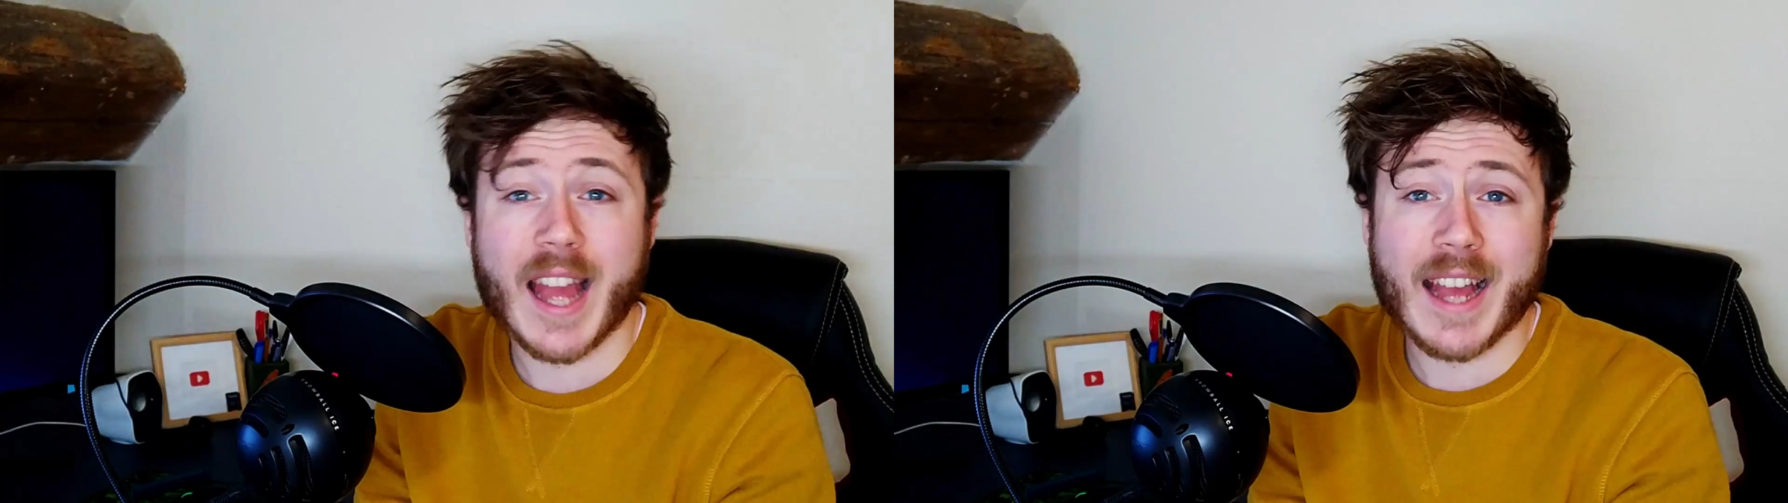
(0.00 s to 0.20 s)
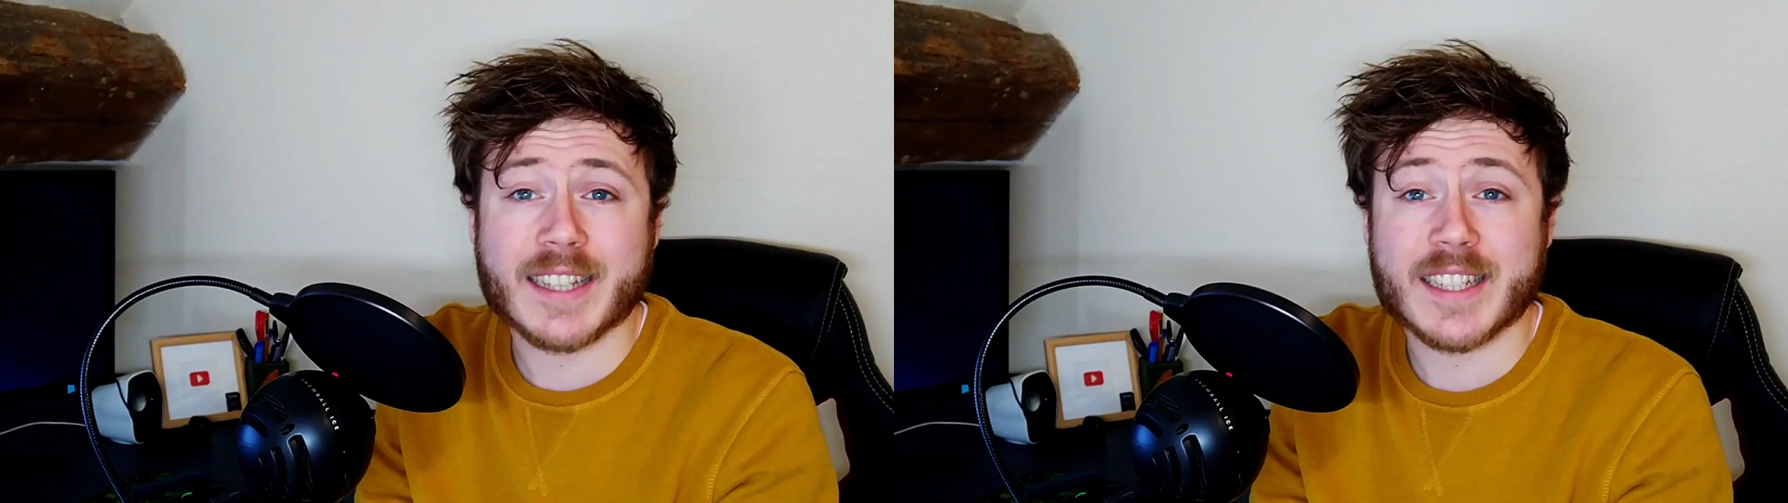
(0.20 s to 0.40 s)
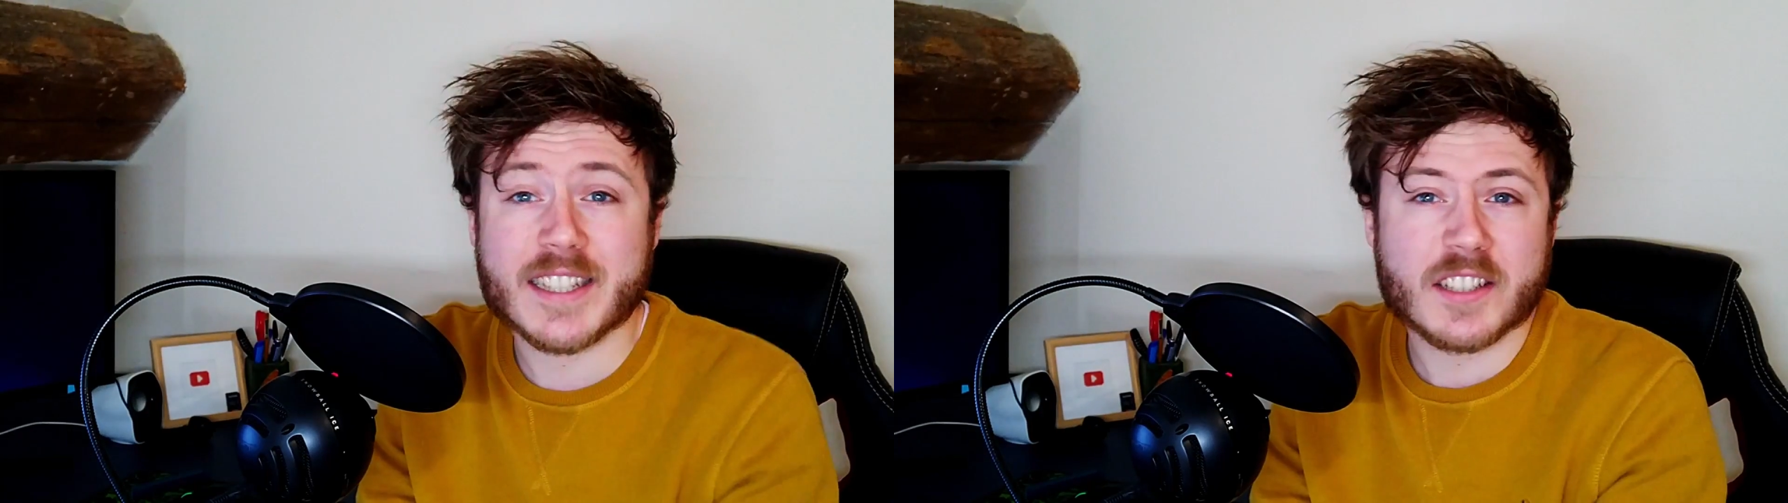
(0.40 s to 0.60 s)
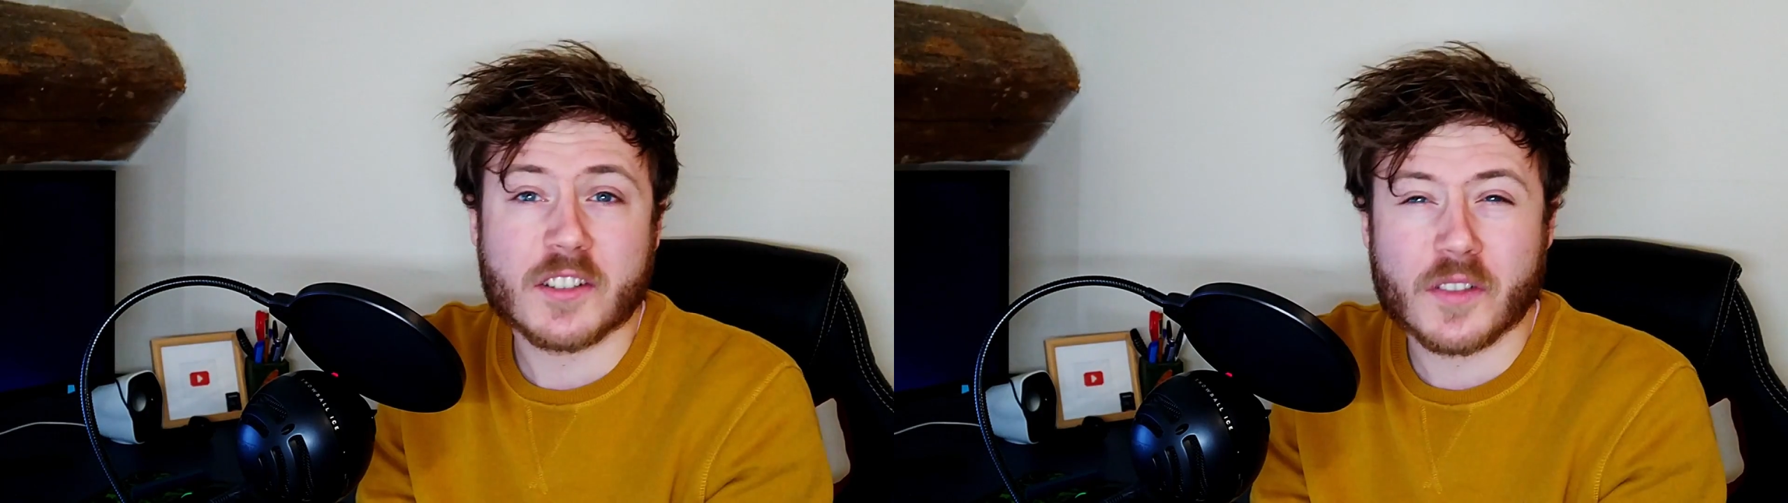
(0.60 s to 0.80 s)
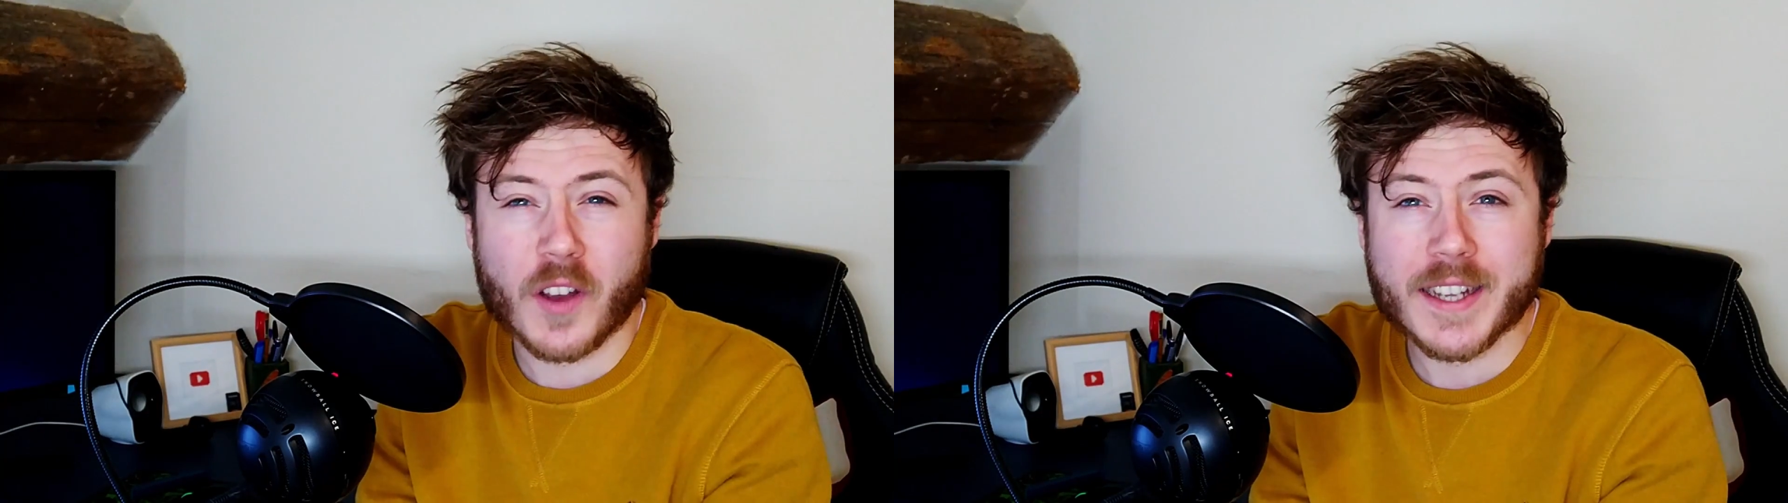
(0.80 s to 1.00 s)
and it's
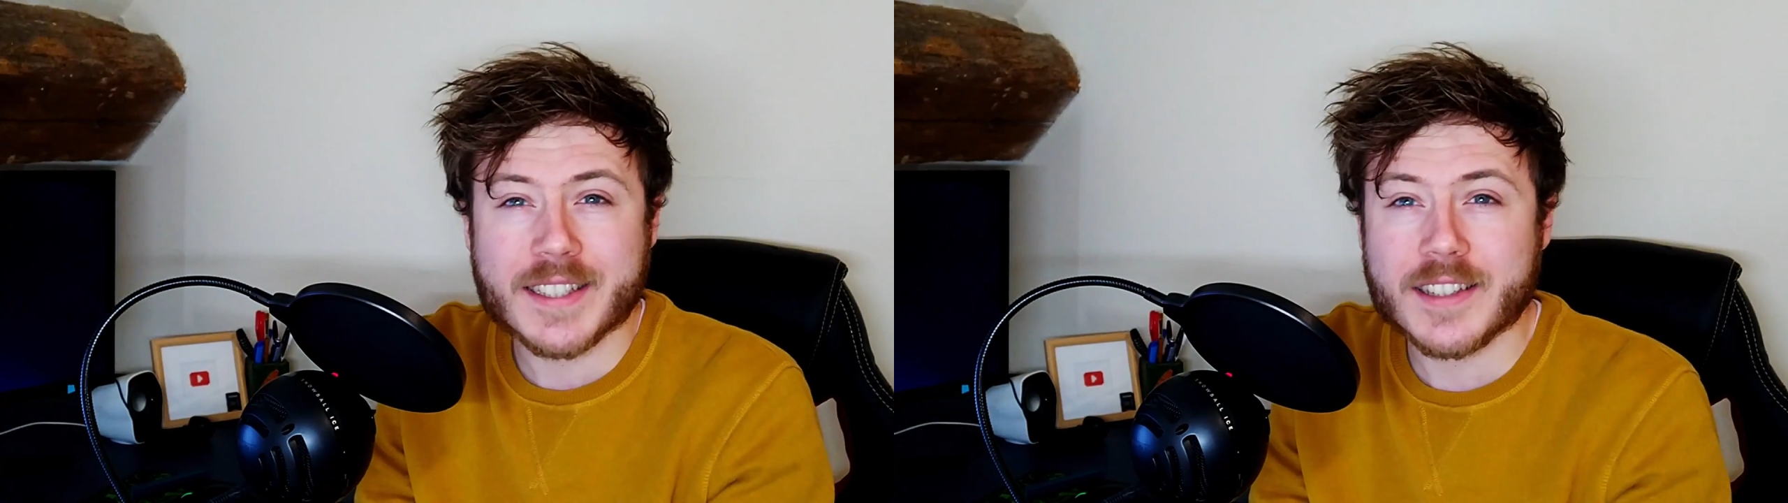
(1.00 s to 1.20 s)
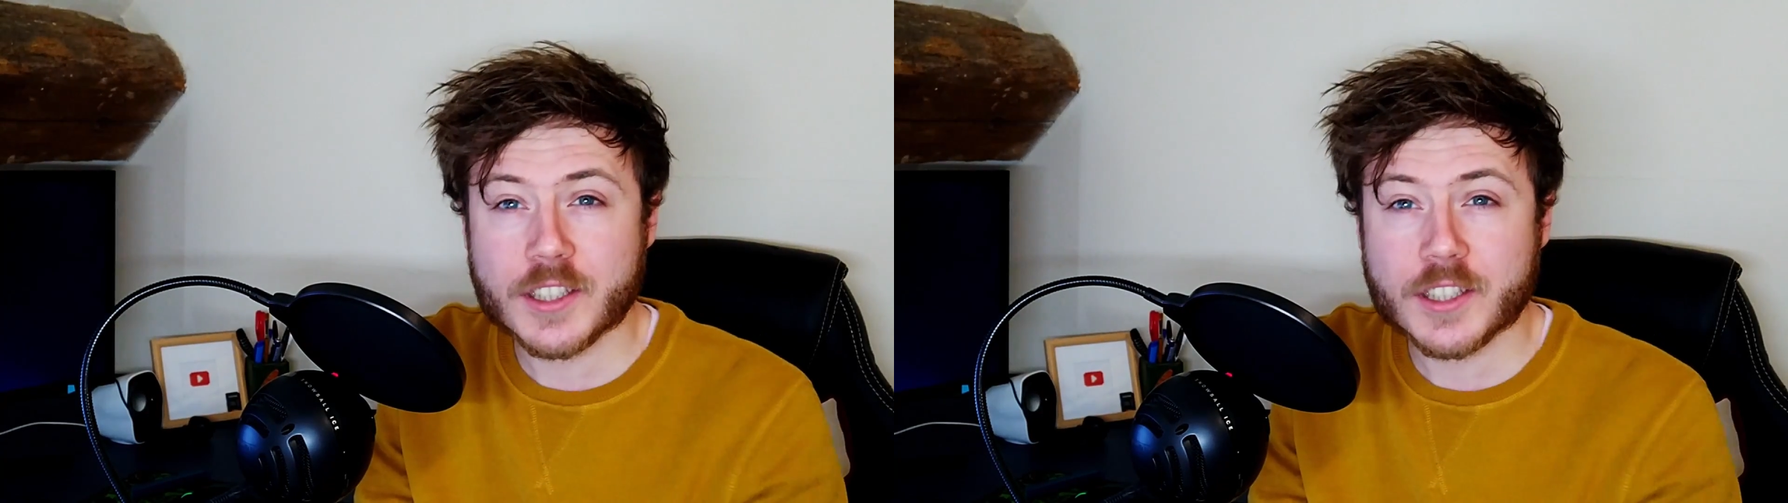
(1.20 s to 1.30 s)
advice